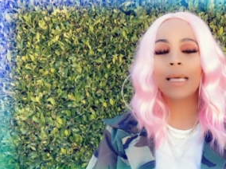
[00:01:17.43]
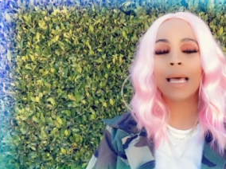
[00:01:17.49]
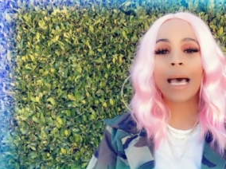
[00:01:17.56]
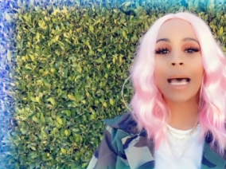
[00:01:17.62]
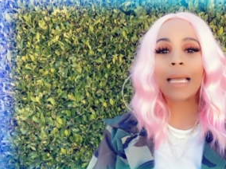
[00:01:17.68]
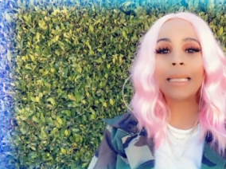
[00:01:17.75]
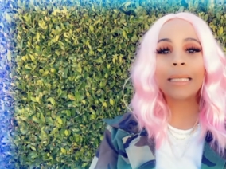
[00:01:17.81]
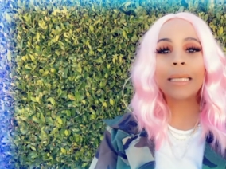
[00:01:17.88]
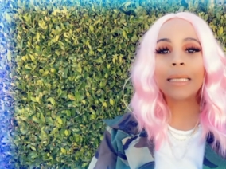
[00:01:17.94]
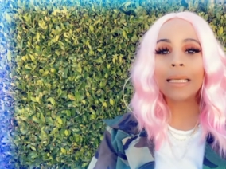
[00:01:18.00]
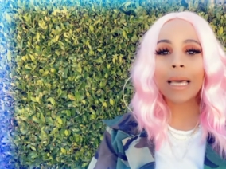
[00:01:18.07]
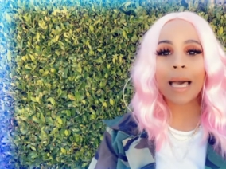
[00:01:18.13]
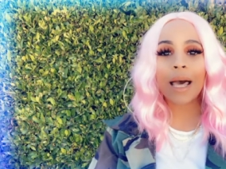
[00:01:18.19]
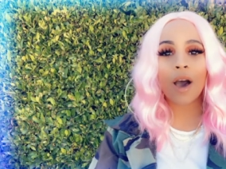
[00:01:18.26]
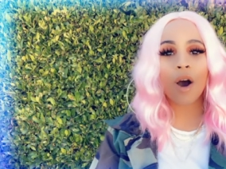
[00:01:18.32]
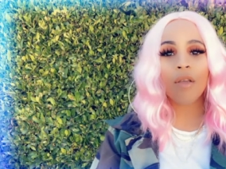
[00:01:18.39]
I need
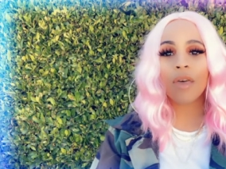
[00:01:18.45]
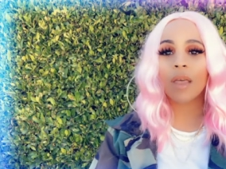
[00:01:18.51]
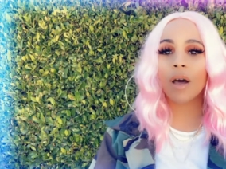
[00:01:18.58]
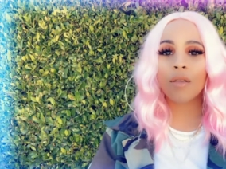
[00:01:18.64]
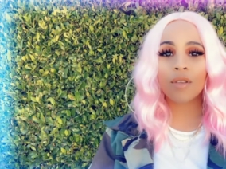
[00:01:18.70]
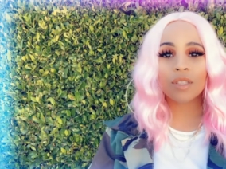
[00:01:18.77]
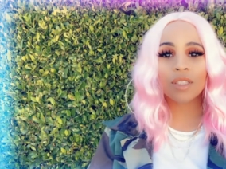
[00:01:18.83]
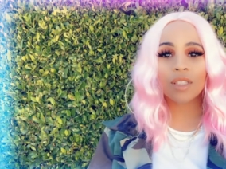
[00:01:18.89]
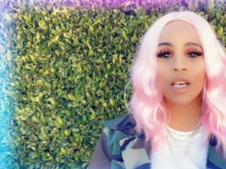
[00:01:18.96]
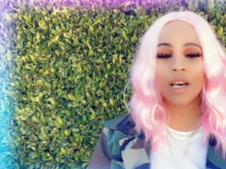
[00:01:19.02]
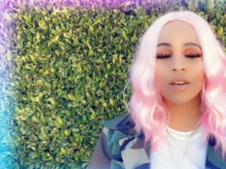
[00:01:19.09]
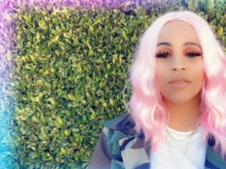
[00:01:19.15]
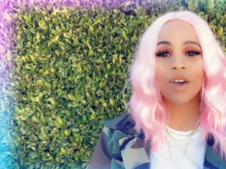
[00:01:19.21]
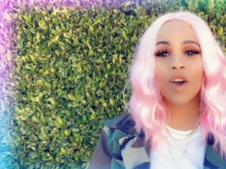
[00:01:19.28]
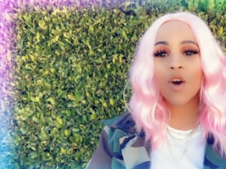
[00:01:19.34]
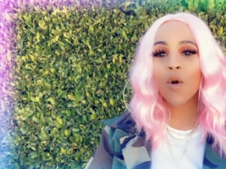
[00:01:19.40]
that, all that other stuff,
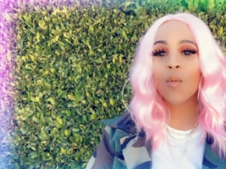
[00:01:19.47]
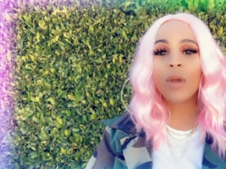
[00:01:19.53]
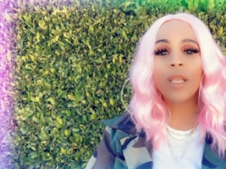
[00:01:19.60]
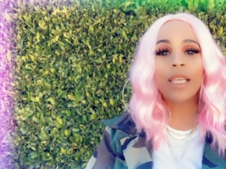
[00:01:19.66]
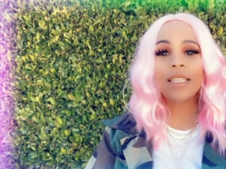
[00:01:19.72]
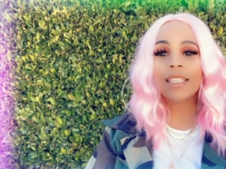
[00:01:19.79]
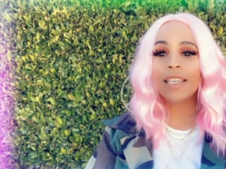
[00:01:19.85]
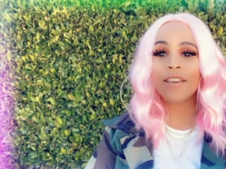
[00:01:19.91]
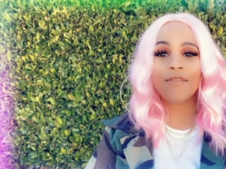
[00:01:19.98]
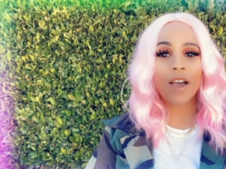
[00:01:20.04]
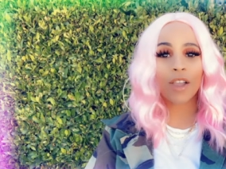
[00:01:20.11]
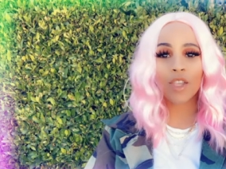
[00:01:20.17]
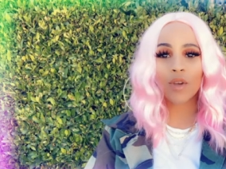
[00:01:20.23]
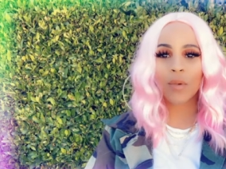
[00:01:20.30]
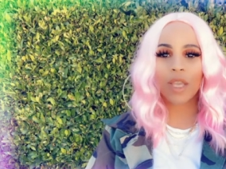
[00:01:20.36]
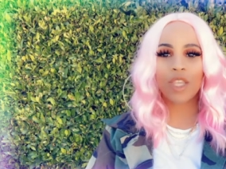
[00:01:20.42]
we need to
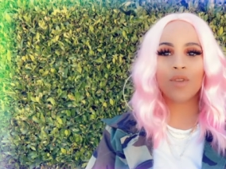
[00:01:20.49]
evaluate.